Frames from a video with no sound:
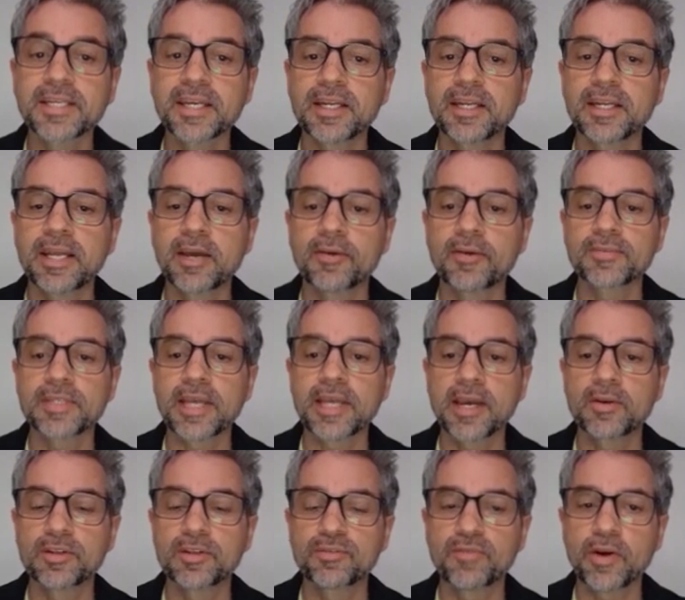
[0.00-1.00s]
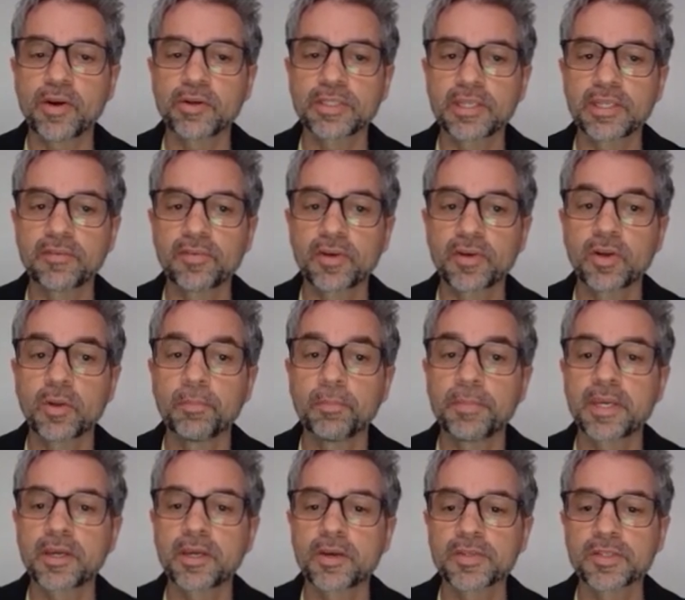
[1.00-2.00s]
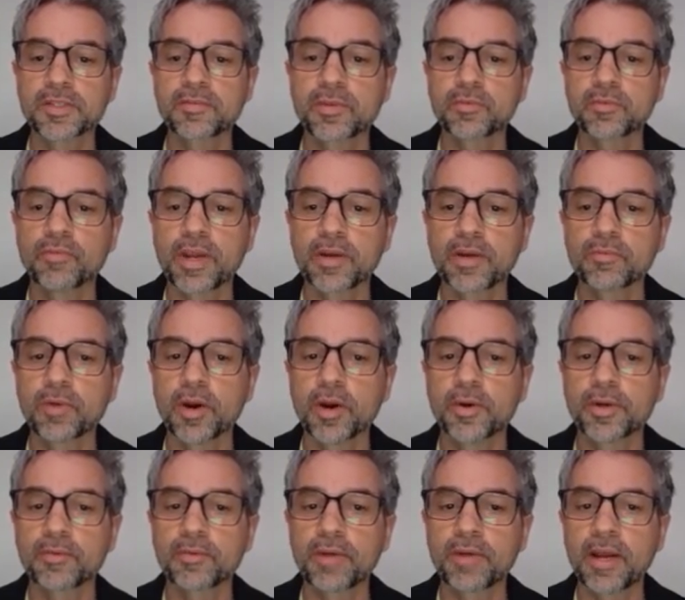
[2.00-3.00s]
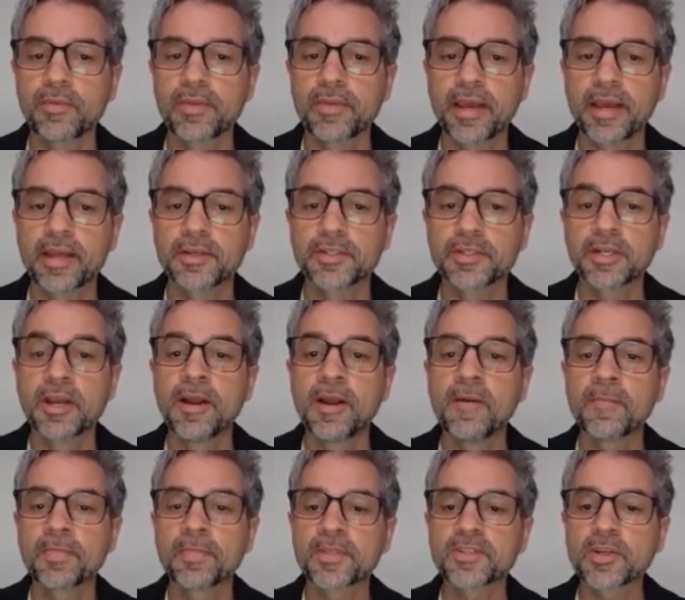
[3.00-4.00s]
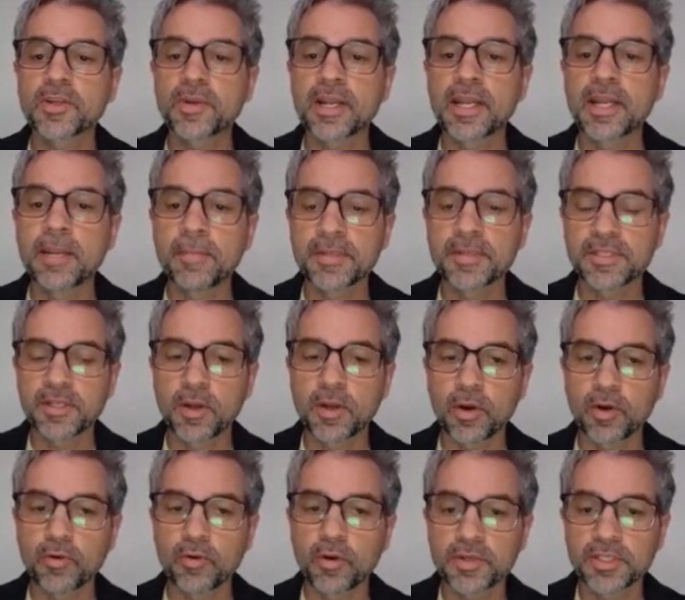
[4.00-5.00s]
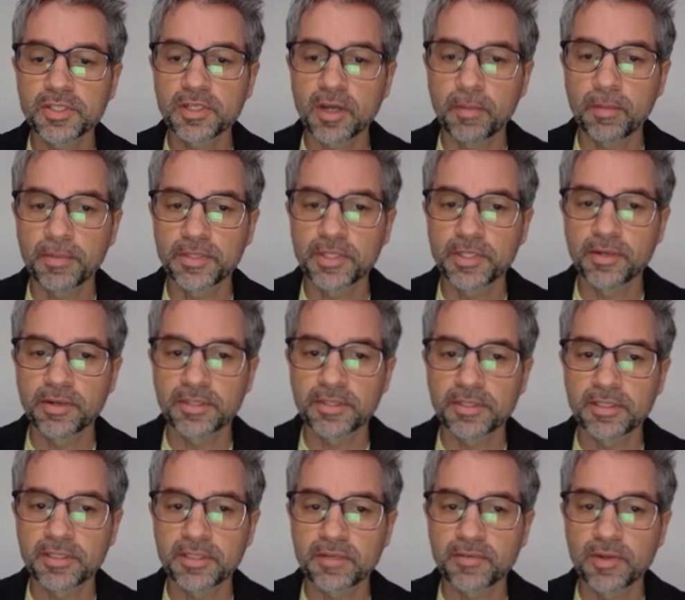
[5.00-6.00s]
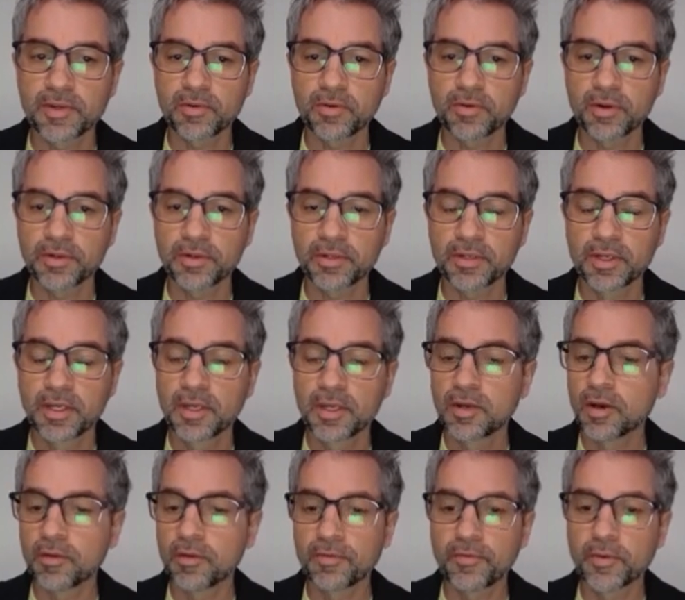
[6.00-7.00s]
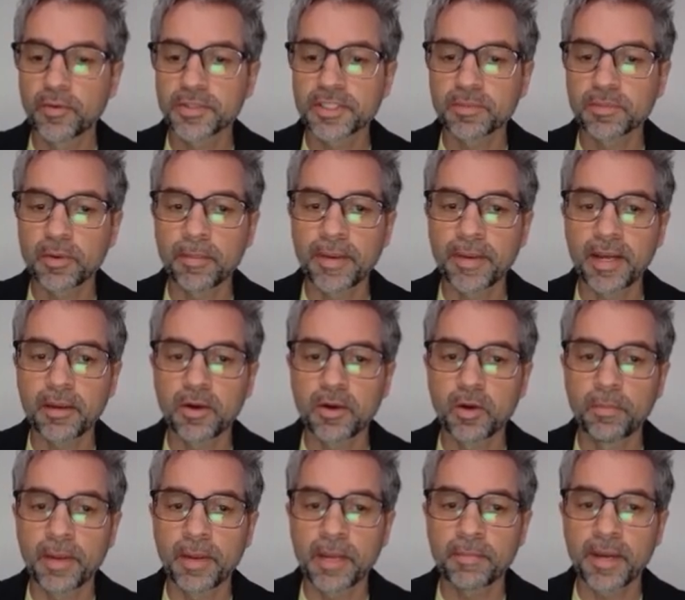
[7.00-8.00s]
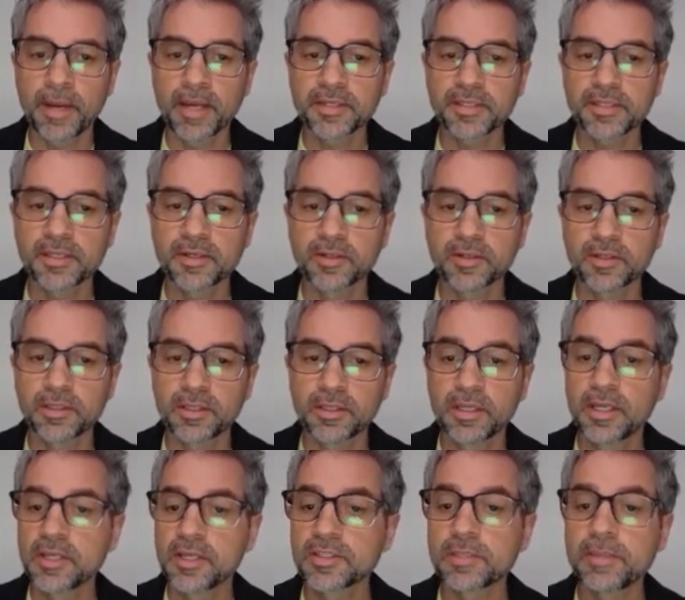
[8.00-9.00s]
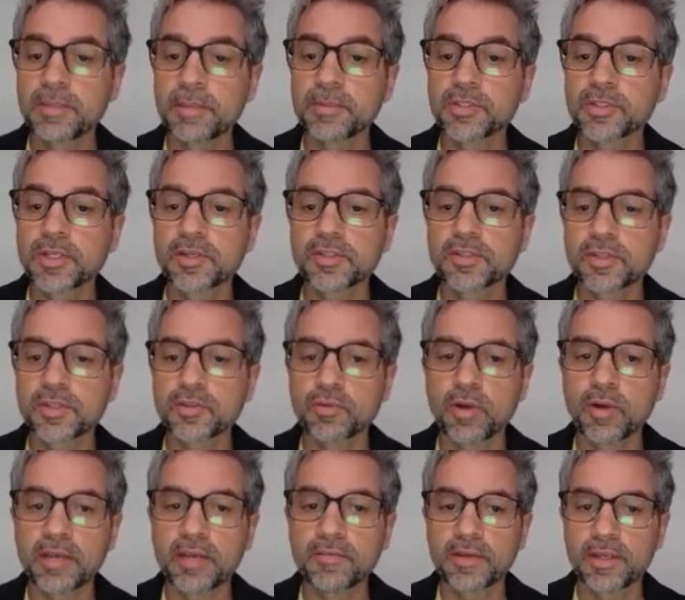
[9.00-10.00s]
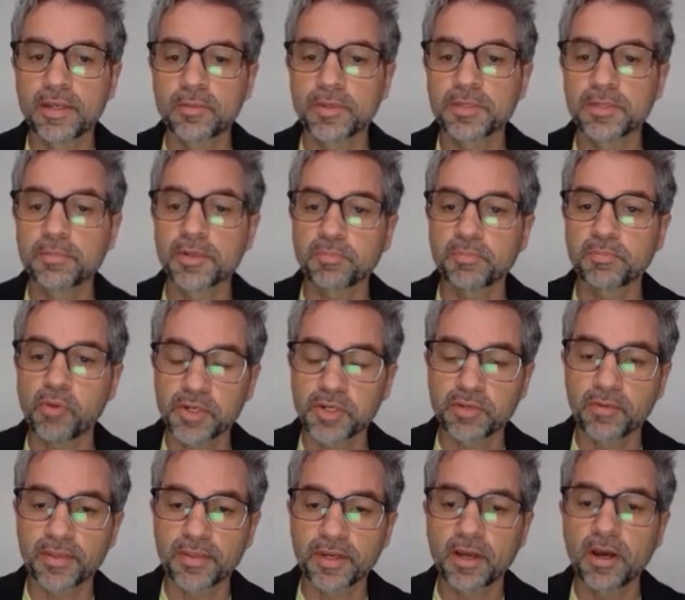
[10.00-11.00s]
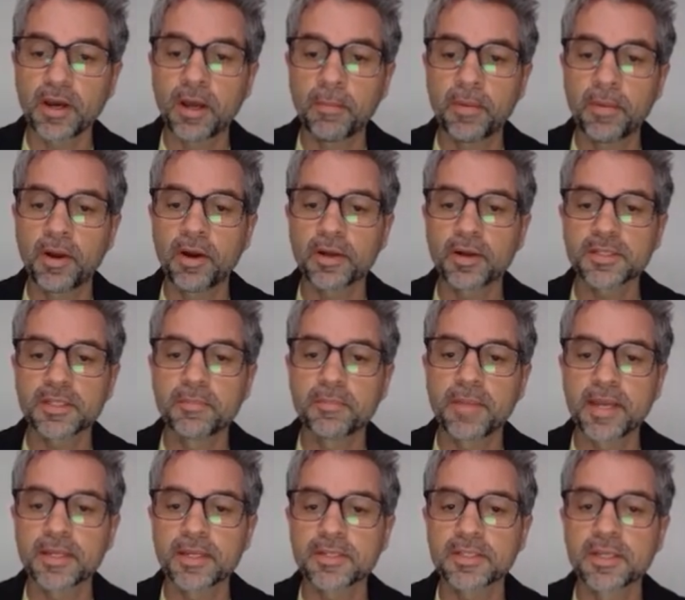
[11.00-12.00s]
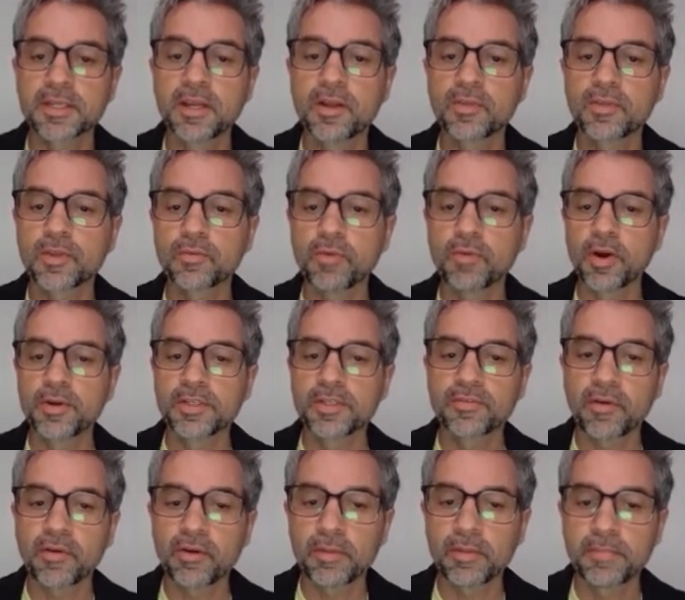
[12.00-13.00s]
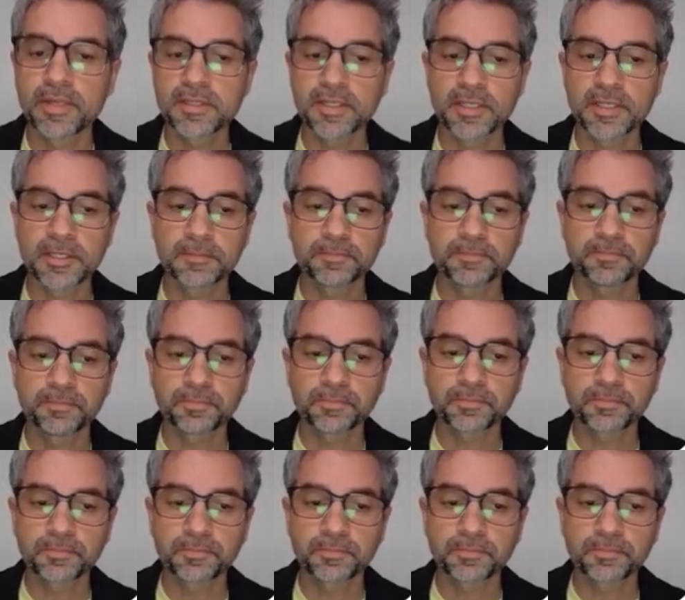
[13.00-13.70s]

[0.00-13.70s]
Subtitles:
in and out of town is very difficult because of the ring road around the edge. There's only limited crossing opportunities if you're on foot or by bicycle, so people choose to drive in, which puts pressure on the car parks and makes the roads very busy.